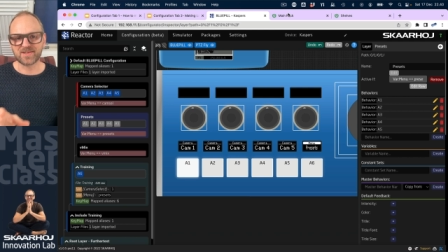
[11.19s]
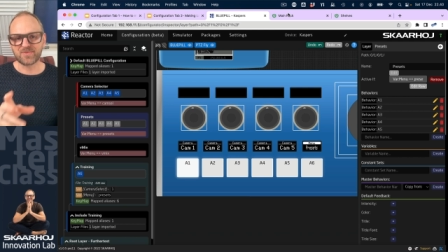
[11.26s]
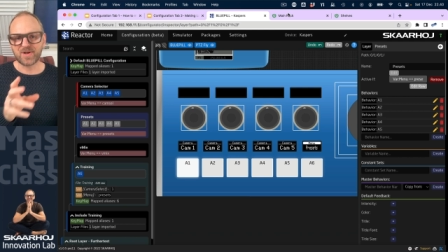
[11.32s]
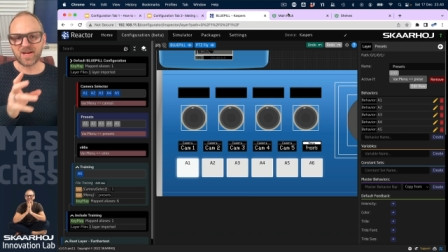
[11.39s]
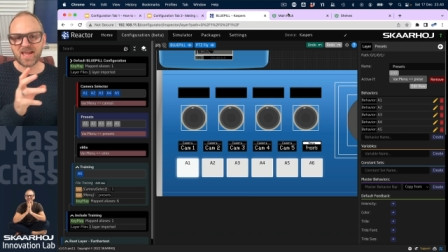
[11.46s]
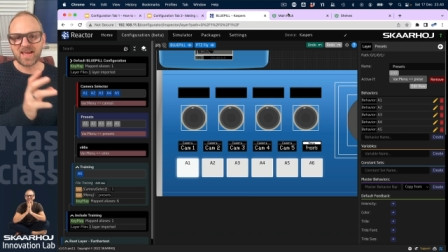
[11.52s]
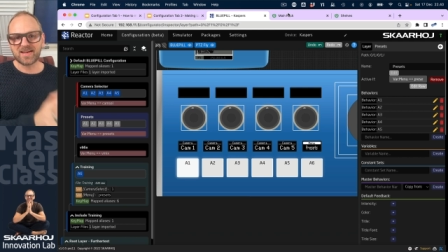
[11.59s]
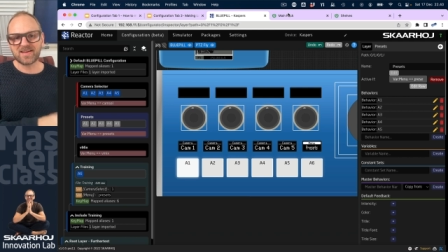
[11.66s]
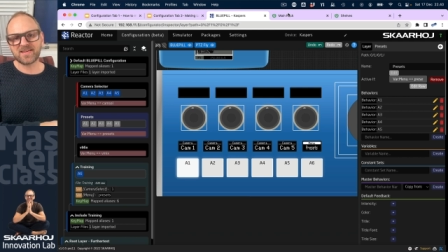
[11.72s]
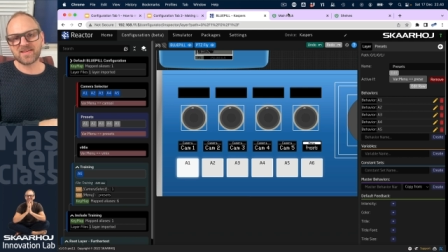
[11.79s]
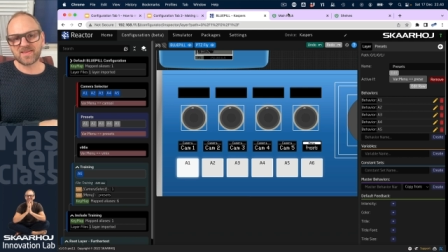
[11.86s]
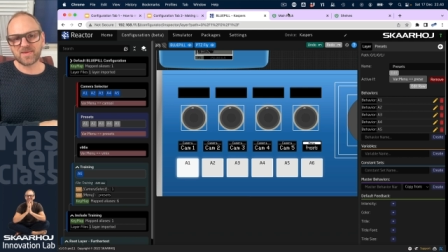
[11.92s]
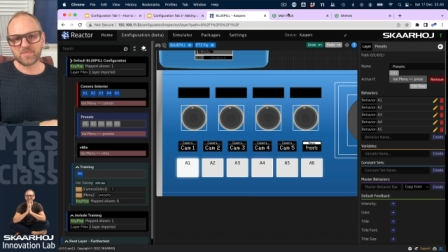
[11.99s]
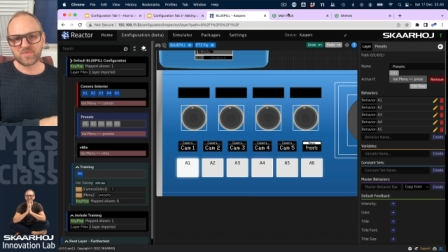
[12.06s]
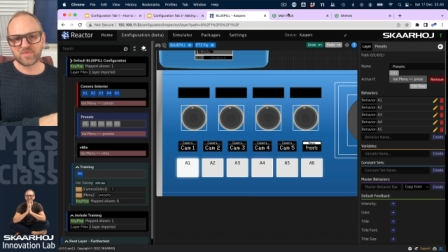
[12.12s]
created
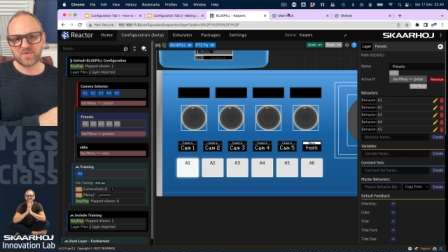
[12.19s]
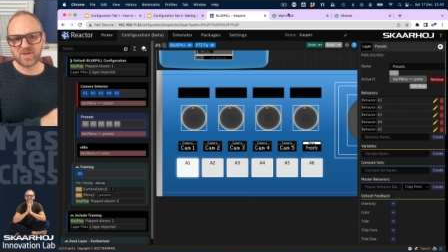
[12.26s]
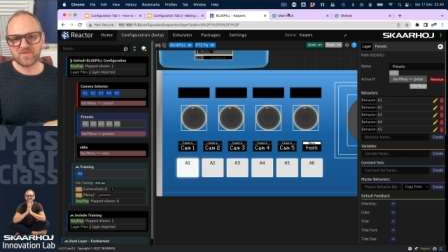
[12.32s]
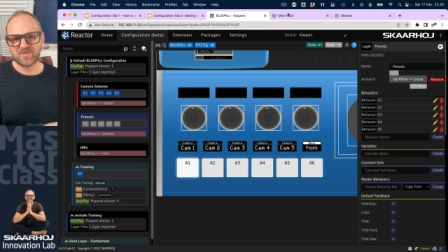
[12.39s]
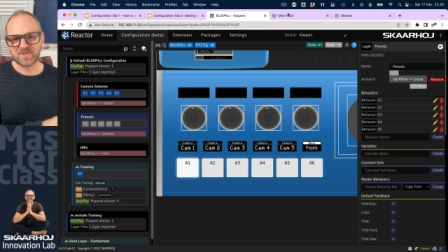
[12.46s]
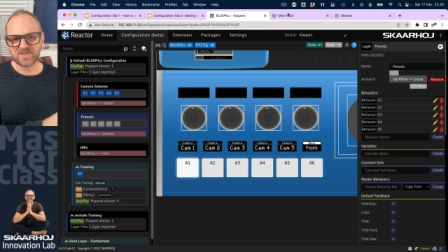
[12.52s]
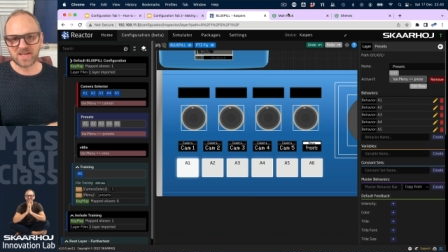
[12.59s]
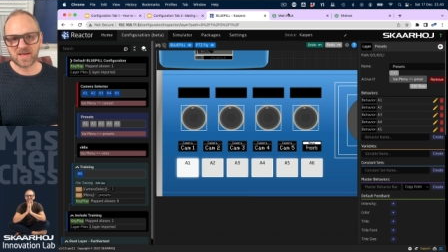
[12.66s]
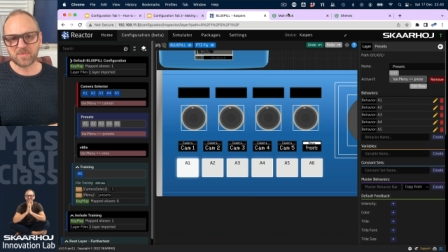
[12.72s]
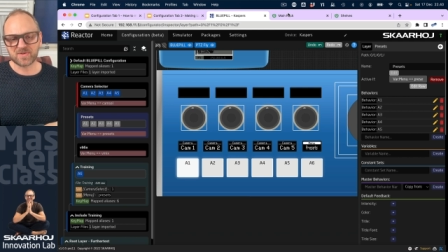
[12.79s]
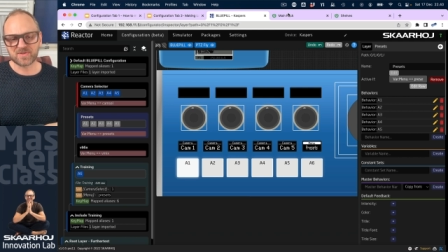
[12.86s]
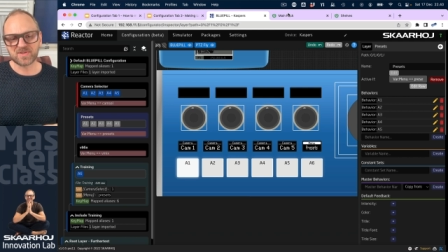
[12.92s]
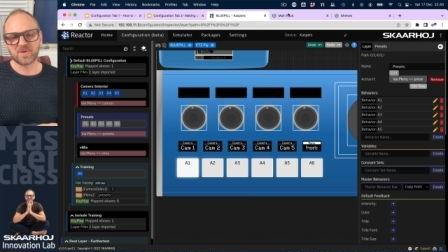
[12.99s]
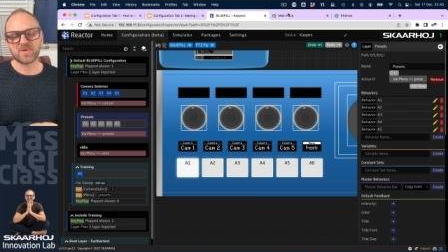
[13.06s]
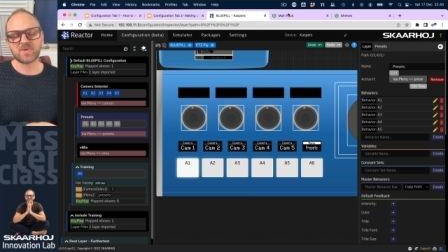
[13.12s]
in the previous
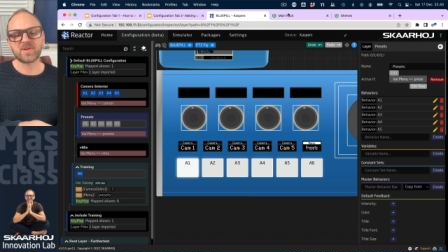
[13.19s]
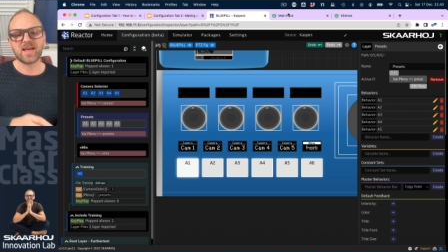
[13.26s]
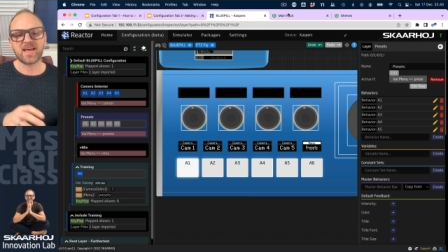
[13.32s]
episode